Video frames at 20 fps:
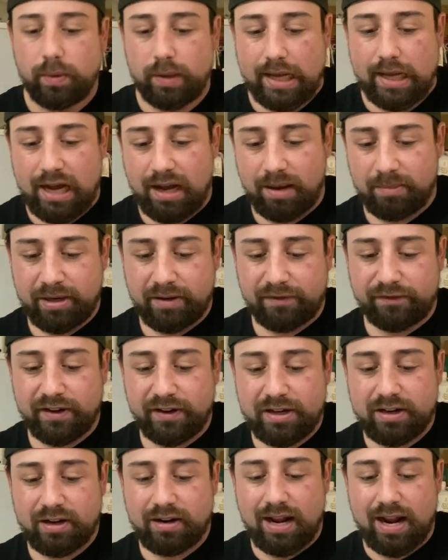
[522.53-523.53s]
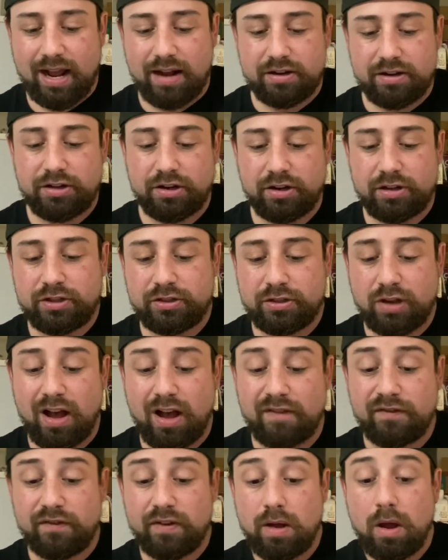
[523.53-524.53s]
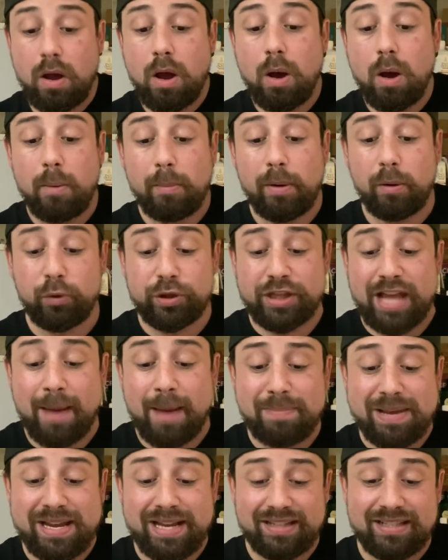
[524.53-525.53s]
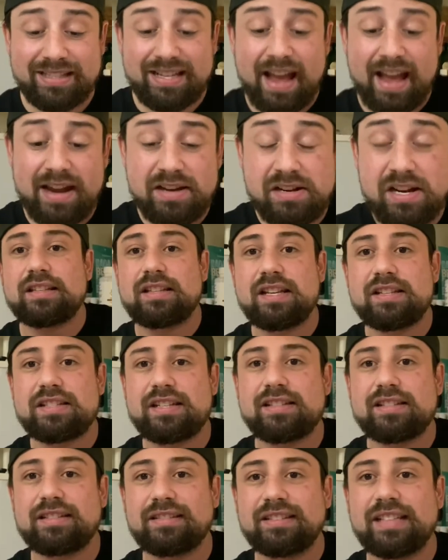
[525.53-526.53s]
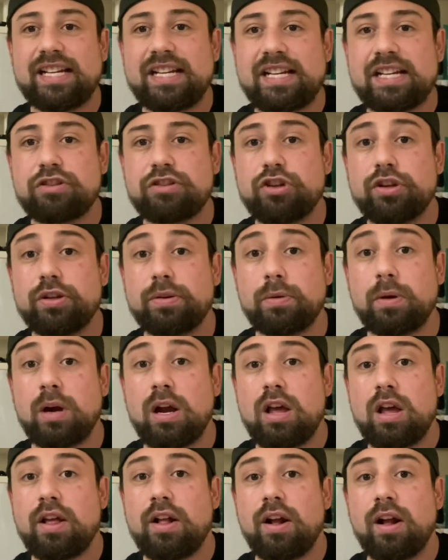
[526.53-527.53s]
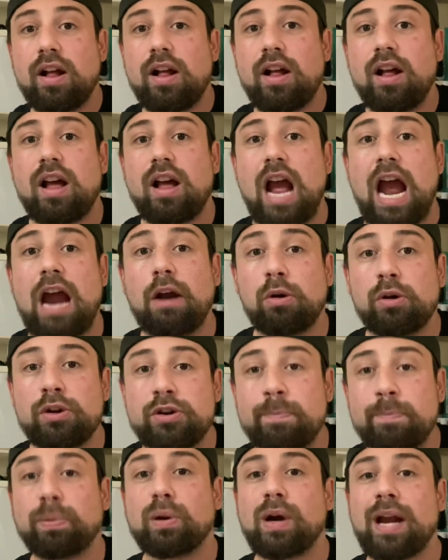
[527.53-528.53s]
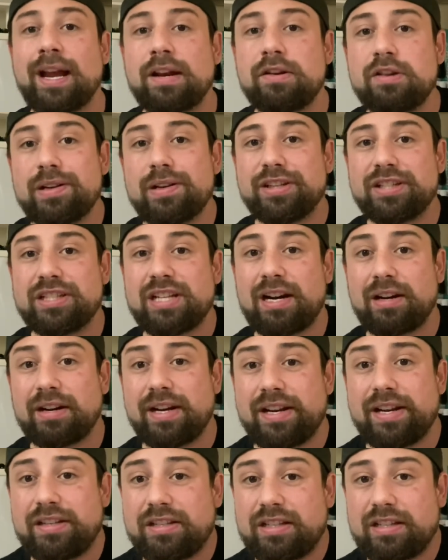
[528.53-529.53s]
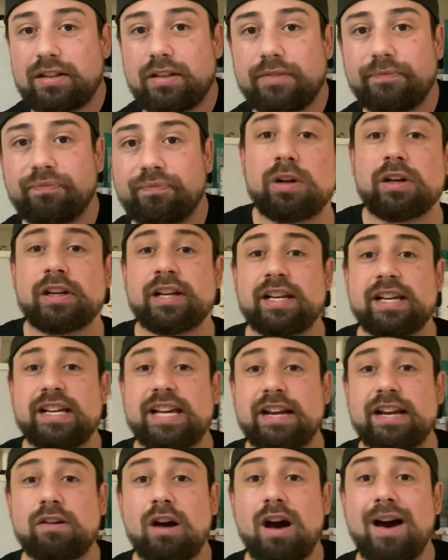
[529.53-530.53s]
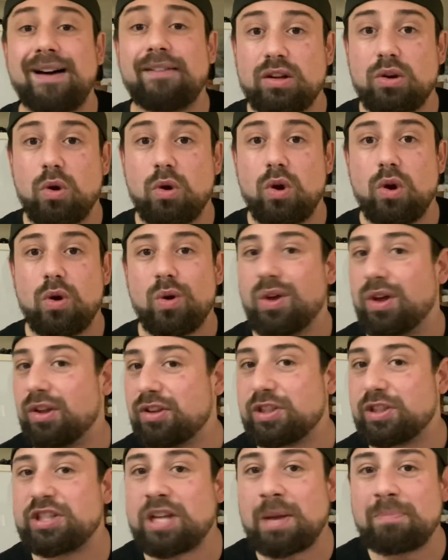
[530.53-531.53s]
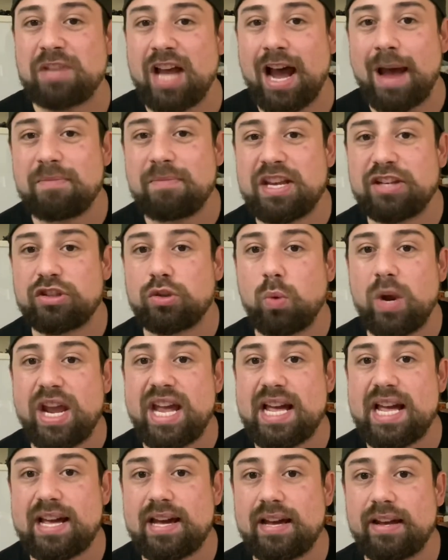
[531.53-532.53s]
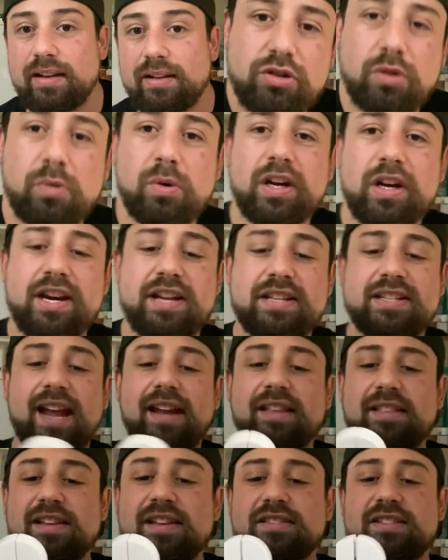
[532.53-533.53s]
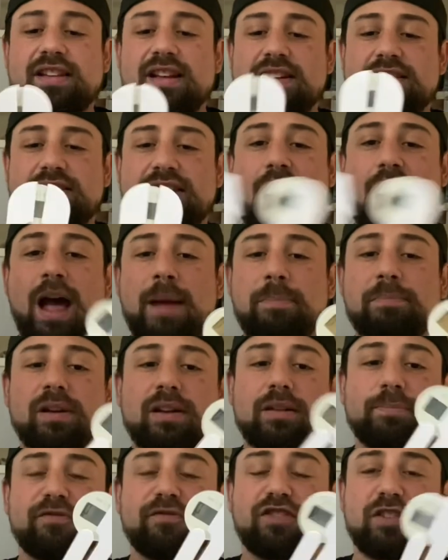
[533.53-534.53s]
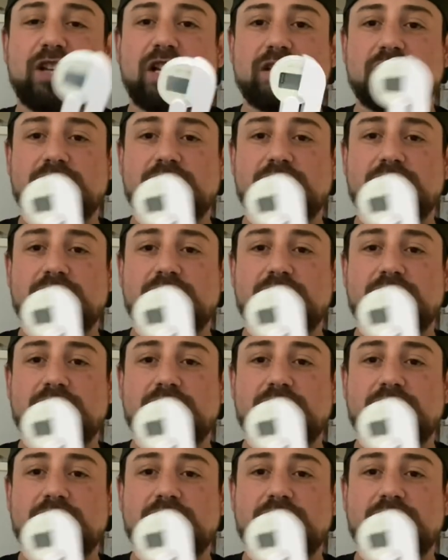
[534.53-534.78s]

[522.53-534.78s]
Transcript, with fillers: I'm gonna figure out how to turn this off. But with that being said, this is leading to our brand new series. We're gonna kick off sometime this week. We're gonna take this time flux